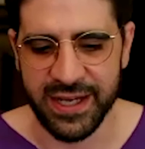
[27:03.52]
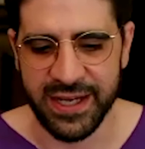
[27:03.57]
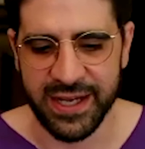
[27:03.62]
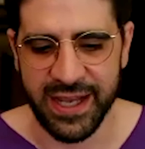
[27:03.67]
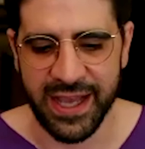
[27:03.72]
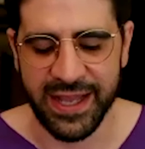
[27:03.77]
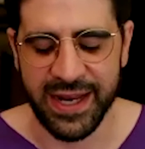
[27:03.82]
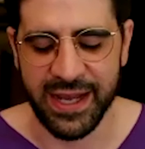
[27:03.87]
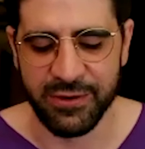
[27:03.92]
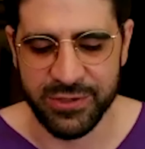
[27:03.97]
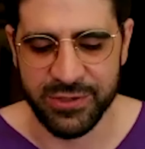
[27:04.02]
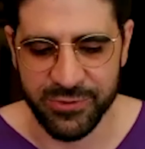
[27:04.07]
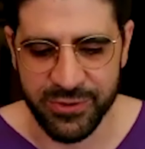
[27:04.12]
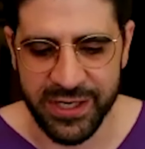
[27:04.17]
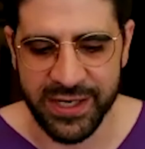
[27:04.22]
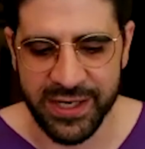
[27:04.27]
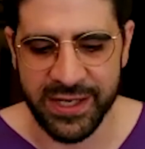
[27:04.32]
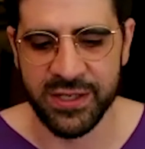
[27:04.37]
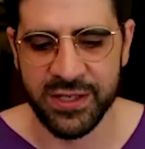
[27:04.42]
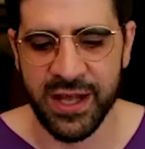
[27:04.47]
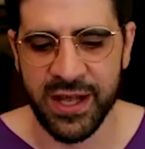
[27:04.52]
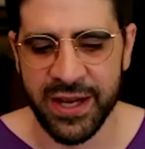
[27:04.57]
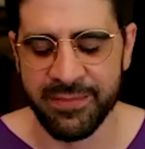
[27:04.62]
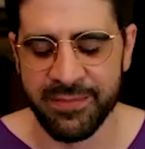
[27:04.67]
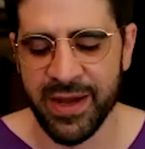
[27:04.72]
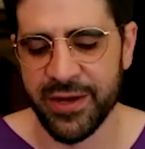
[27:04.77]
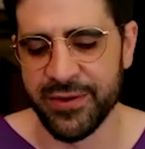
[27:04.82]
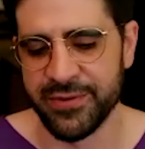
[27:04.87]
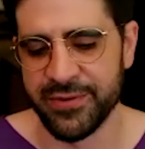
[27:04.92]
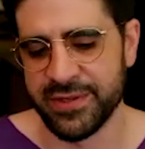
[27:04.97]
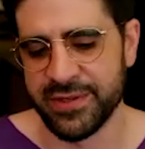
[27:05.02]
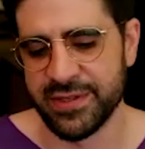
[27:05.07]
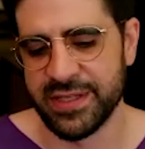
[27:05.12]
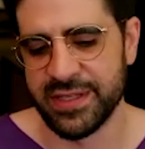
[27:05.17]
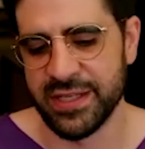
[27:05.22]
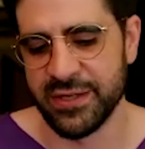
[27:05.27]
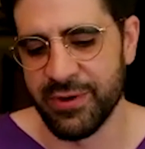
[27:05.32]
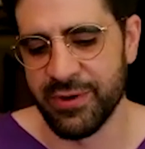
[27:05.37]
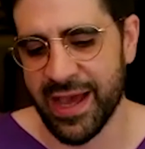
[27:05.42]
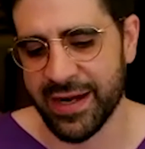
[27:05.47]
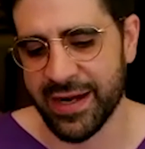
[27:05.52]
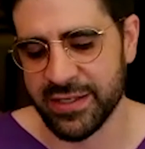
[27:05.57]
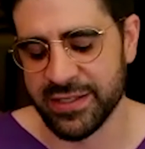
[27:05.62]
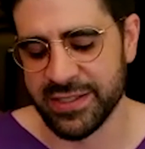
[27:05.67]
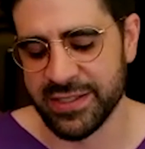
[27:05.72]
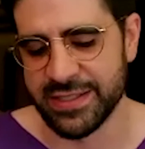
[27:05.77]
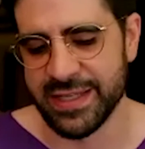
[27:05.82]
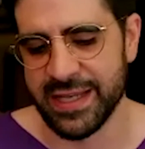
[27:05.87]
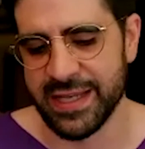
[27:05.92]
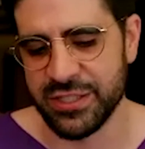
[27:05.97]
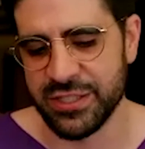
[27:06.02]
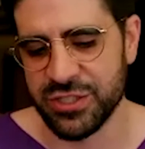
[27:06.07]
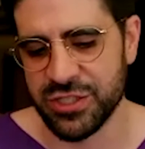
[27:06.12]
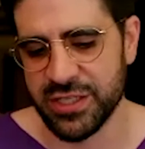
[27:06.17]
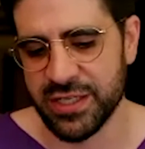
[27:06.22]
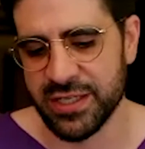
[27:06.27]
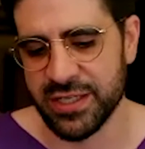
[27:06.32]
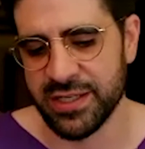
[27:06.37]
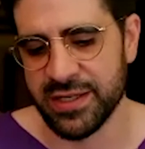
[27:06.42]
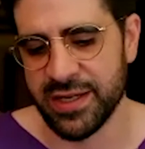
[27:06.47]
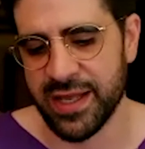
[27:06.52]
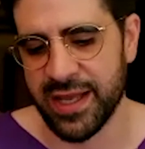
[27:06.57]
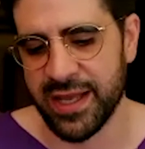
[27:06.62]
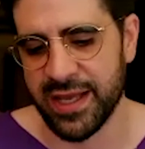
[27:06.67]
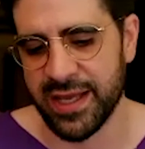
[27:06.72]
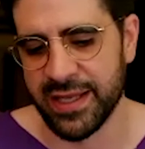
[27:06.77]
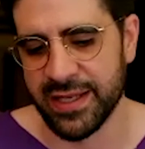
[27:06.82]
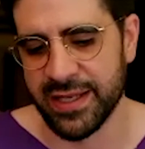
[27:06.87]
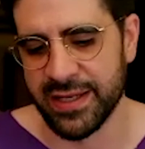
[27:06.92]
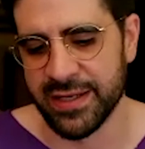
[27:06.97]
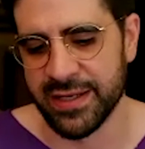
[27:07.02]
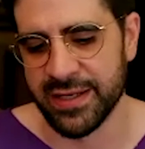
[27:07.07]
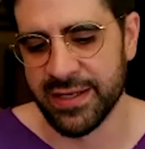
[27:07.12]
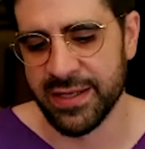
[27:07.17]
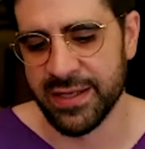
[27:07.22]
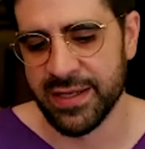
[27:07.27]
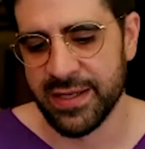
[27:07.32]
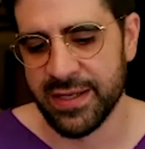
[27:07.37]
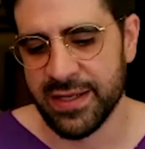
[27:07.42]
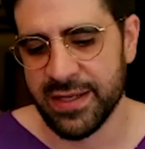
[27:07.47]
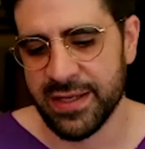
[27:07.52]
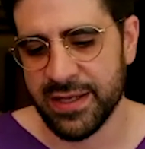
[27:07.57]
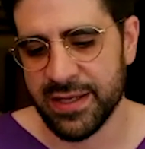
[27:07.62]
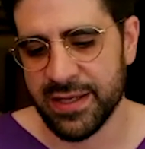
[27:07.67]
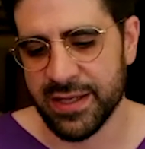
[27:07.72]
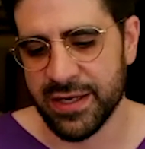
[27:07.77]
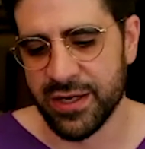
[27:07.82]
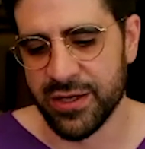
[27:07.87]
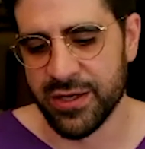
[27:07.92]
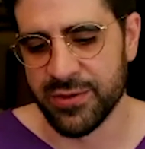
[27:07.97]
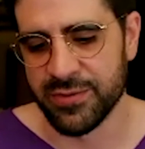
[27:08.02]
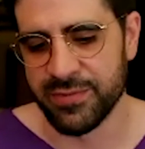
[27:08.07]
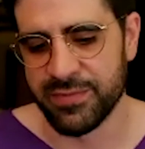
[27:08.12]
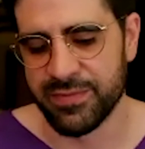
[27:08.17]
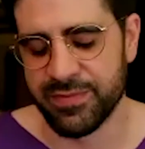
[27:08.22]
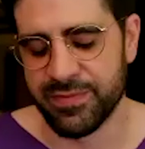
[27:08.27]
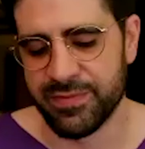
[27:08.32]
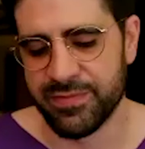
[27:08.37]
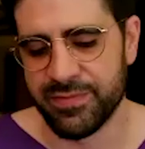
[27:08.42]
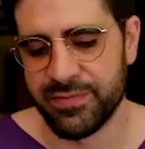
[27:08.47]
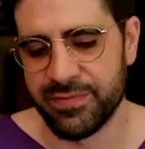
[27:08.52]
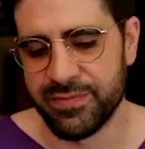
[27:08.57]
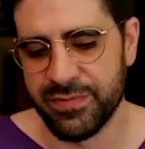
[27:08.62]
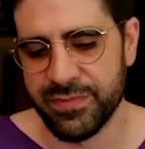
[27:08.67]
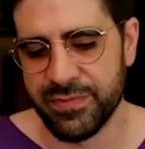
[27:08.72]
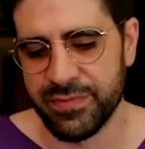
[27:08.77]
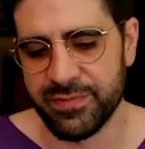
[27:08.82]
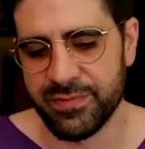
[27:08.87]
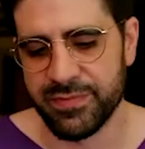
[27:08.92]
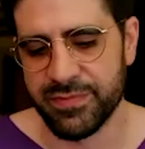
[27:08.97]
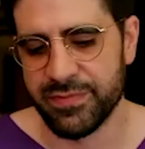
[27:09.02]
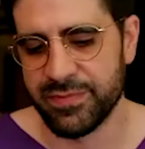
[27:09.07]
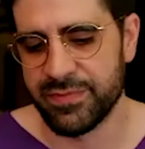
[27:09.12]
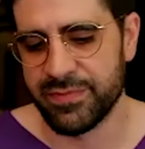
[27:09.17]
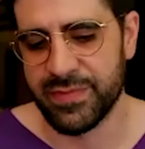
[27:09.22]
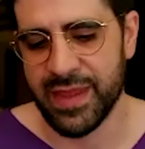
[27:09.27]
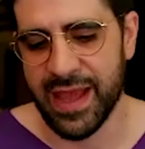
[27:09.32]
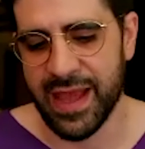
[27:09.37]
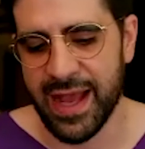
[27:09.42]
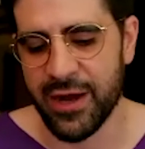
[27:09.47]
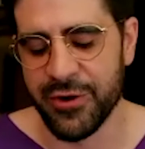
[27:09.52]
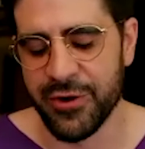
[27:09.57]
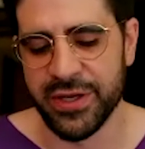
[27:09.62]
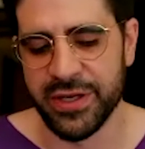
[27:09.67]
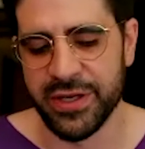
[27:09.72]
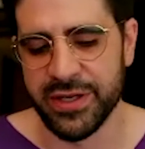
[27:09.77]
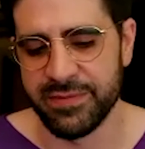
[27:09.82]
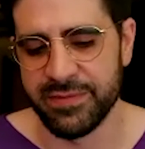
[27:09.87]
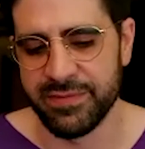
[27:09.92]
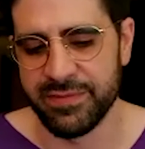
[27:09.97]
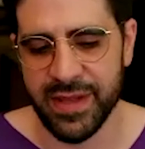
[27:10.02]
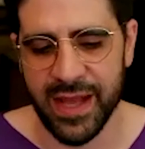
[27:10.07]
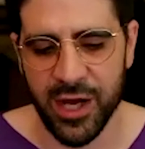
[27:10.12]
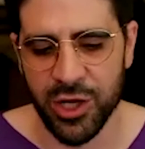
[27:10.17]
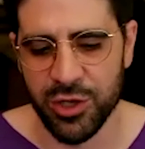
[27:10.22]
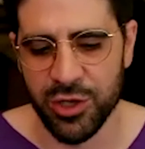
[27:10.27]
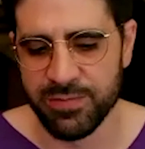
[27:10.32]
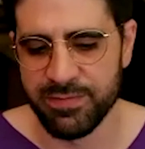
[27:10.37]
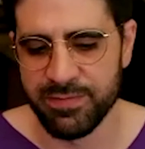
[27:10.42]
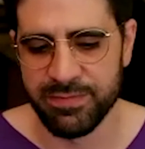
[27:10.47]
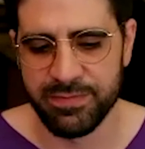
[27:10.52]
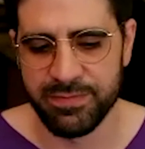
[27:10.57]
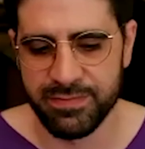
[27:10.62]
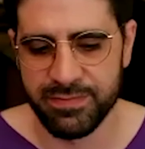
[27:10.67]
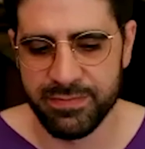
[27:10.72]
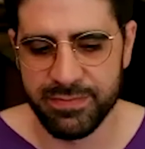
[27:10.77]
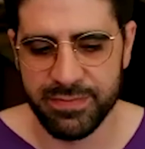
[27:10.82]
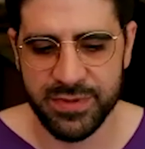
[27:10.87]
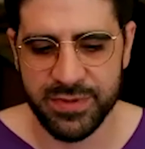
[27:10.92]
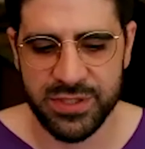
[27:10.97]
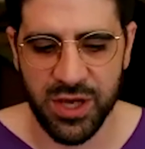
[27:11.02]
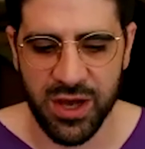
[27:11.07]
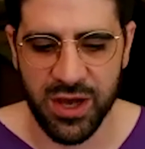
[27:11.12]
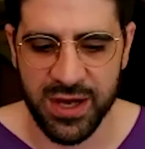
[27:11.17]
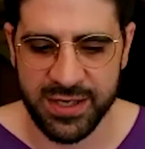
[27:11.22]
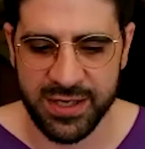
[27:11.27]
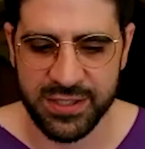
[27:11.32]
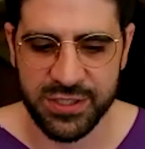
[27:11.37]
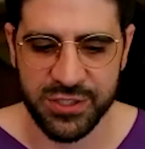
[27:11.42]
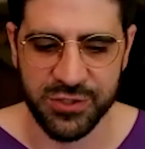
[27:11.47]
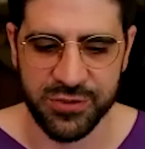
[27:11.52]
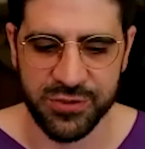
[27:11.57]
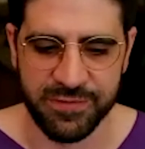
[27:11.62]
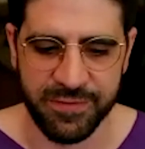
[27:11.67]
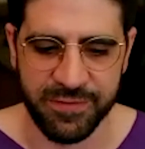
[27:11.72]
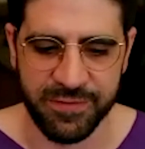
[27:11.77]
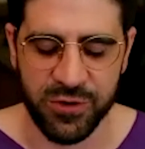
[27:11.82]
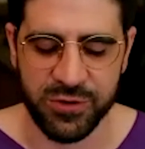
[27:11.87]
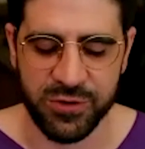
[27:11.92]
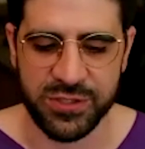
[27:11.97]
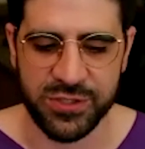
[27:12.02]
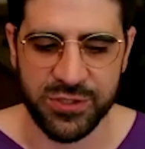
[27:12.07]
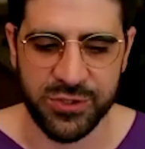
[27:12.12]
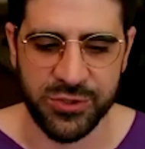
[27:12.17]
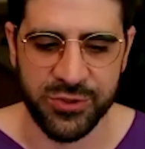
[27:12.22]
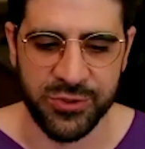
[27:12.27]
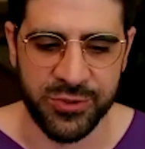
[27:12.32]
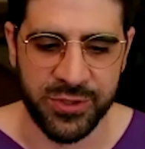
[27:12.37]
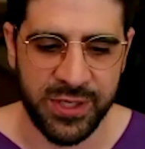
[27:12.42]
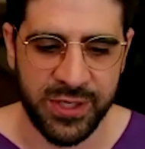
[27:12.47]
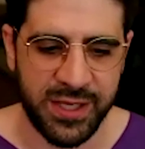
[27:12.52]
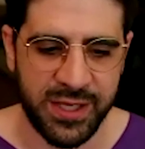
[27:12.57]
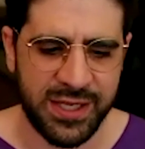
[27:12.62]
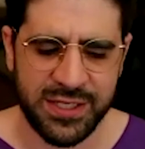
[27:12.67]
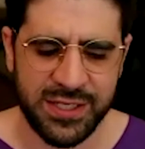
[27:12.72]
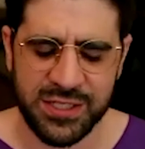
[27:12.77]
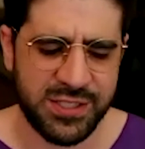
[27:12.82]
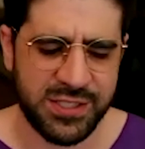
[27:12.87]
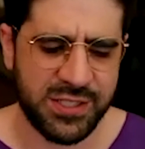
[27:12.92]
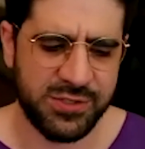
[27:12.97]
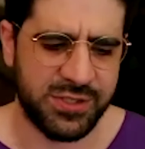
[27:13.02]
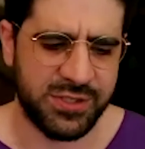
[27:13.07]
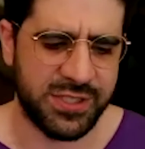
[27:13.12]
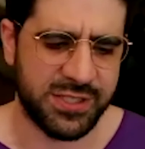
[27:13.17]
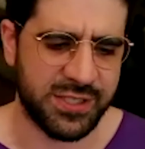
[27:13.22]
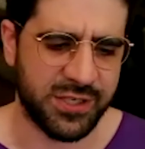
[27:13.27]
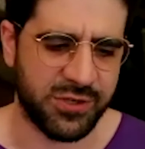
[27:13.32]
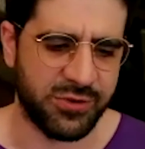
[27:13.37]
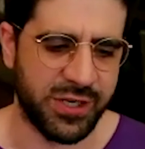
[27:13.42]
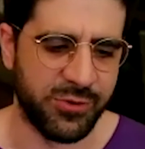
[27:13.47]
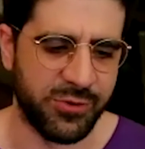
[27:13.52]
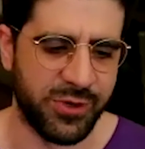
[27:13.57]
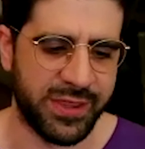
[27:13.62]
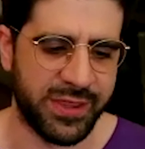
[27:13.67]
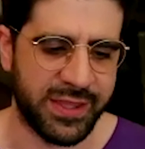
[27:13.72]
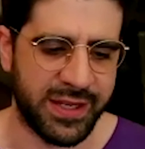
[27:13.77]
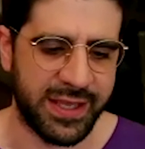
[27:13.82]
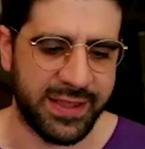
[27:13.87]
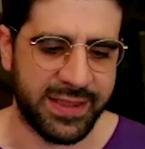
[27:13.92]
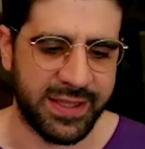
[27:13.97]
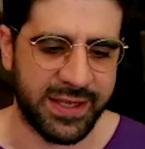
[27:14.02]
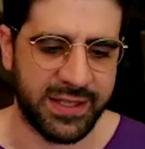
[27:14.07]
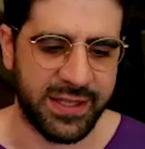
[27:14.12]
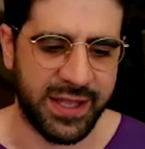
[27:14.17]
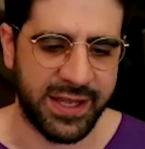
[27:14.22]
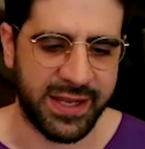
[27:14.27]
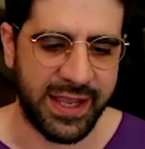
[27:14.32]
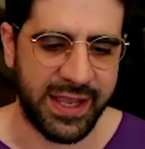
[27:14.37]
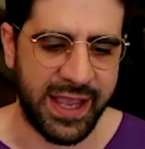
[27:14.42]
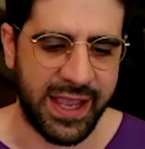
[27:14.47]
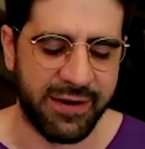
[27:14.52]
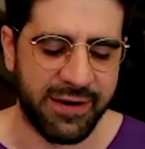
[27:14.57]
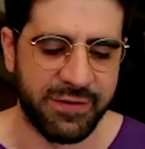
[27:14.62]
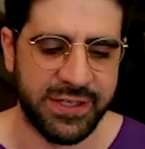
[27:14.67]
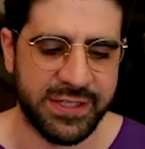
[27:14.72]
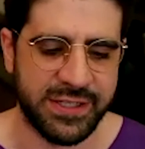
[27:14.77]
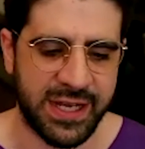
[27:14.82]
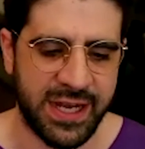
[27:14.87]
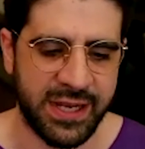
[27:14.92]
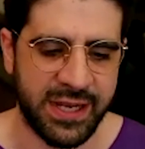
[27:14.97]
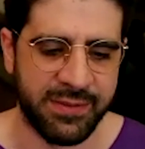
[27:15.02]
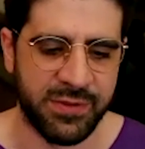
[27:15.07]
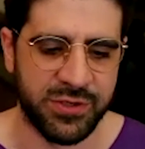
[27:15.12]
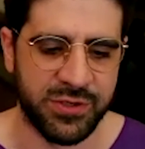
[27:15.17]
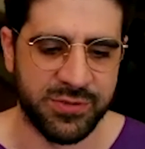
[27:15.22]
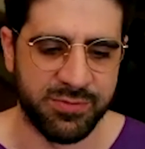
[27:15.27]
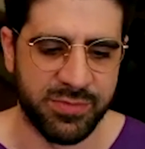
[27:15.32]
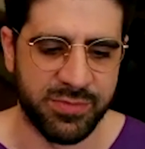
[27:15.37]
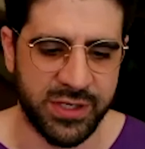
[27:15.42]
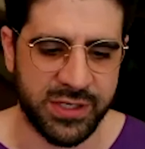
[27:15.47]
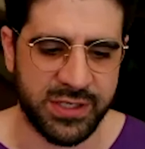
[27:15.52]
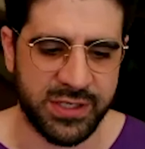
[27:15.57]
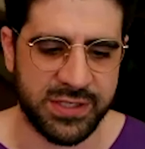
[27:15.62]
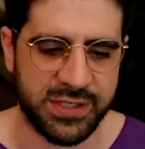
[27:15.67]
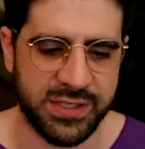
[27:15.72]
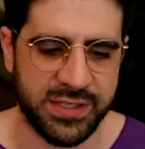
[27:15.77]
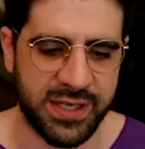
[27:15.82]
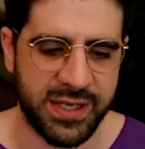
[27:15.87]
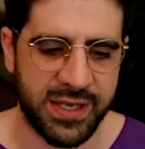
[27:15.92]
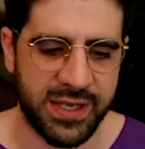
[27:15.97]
uh, and i was reading a lot about de-radicalization and you know how to help talk to folks who just you disagree with it. I think like every time those books